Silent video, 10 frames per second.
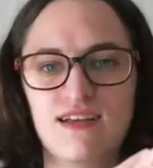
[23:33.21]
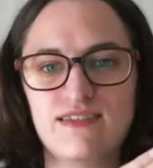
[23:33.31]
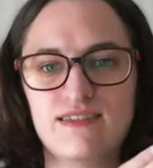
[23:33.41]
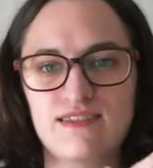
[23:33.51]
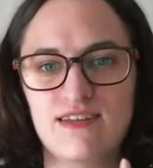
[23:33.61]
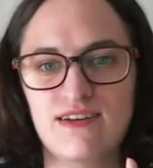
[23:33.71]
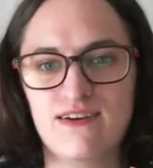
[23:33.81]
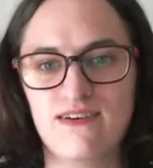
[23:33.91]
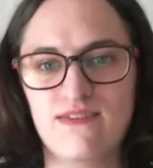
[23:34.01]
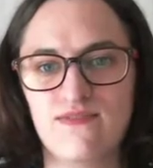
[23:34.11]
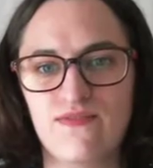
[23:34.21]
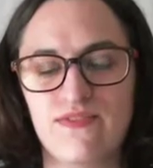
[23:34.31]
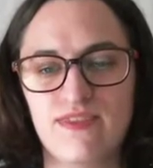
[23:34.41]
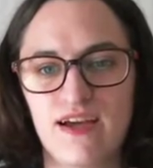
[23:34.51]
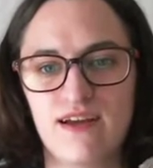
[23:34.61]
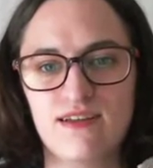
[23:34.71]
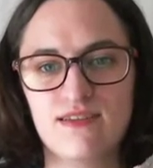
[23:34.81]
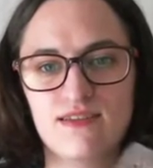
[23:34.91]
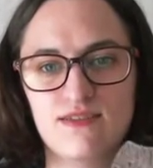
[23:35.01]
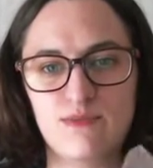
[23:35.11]
So yeah,
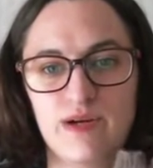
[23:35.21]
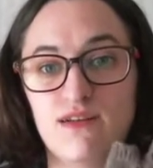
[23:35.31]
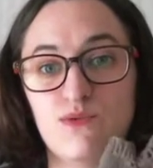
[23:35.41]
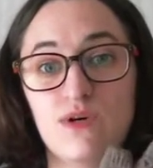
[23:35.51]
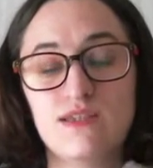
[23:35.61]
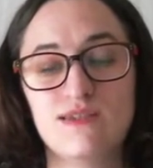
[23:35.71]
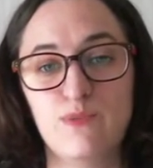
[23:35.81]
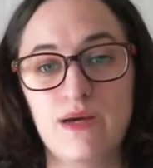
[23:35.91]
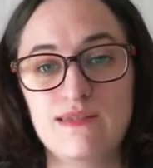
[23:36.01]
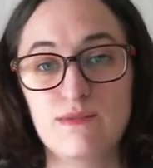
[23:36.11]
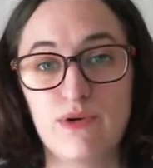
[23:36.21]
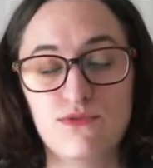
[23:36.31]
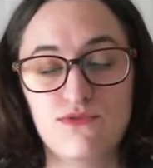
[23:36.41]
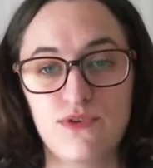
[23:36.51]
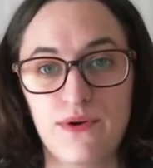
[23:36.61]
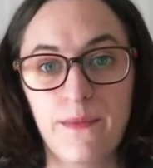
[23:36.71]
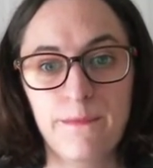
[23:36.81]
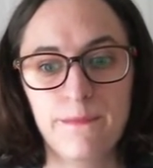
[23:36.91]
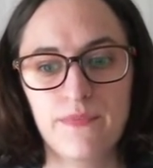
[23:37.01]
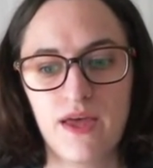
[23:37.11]
the pattern was super simple to follow,
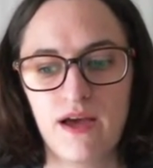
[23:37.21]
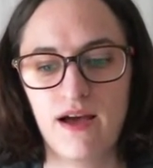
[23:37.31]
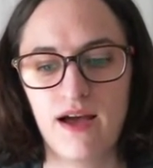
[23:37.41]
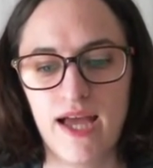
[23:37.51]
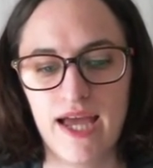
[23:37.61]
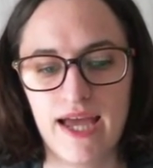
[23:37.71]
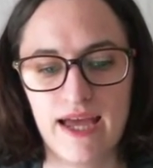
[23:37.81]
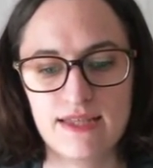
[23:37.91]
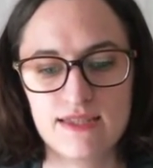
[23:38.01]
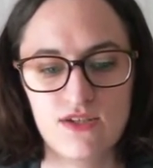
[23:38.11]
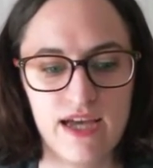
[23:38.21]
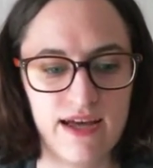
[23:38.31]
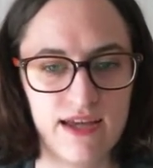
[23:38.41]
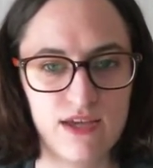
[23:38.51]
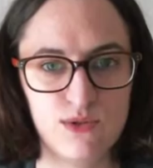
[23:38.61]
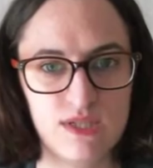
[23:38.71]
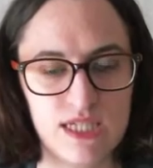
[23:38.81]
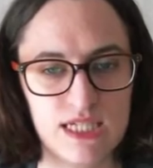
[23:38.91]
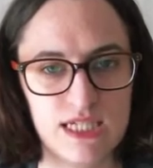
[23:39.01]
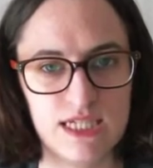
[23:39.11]
and the yarn I used
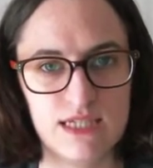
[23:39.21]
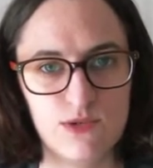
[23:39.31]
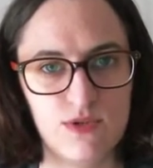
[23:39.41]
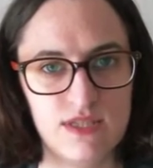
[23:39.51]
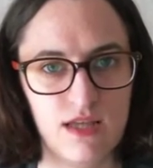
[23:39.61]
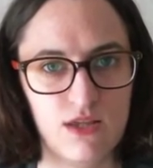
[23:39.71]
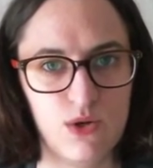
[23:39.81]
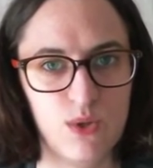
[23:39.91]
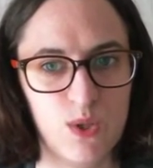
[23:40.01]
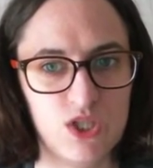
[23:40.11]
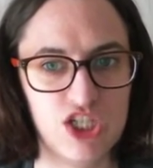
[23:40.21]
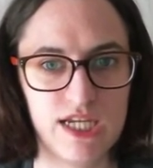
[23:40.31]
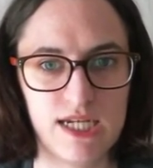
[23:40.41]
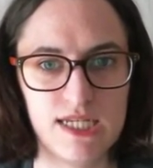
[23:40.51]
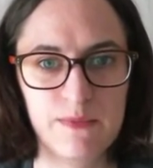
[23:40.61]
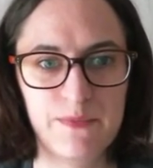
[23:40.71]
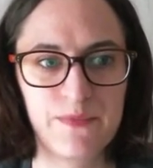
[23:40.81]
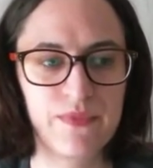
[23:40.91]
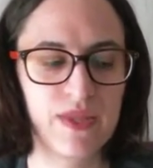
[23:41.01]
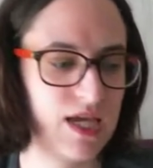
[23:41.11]
is Quinsenko Chickadee
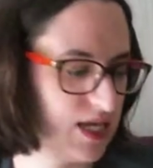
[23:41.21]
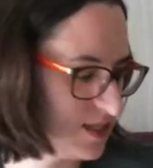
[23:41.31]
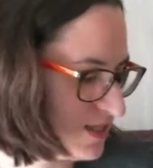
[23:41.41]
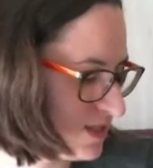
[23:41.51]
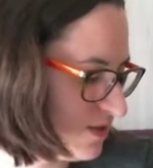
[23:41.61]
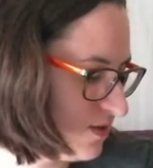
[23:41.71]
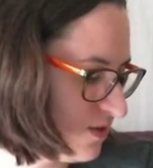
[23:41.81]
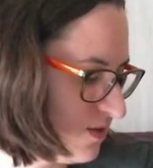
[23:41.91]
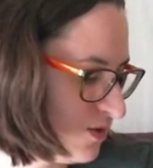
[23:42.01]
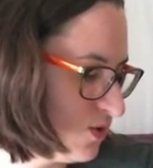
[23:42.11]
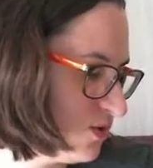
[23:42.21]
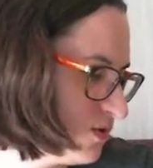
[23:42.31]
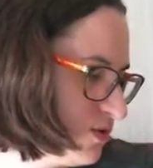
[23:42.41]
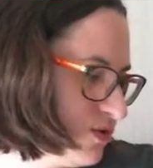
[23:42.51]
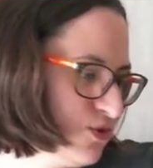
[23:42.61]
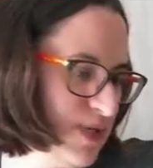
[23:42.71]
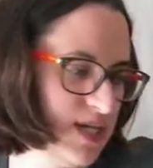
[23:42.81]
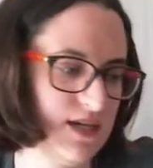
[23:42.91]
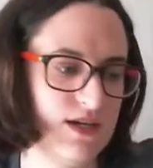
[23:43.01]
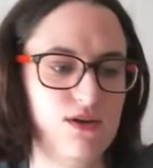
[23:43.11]
in the
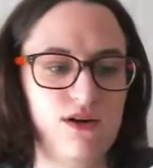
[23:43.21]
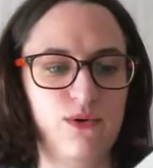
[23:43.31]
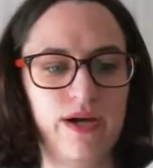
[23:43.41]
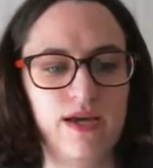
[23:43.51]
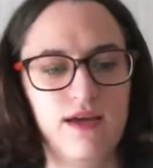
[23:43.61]
twig colorway.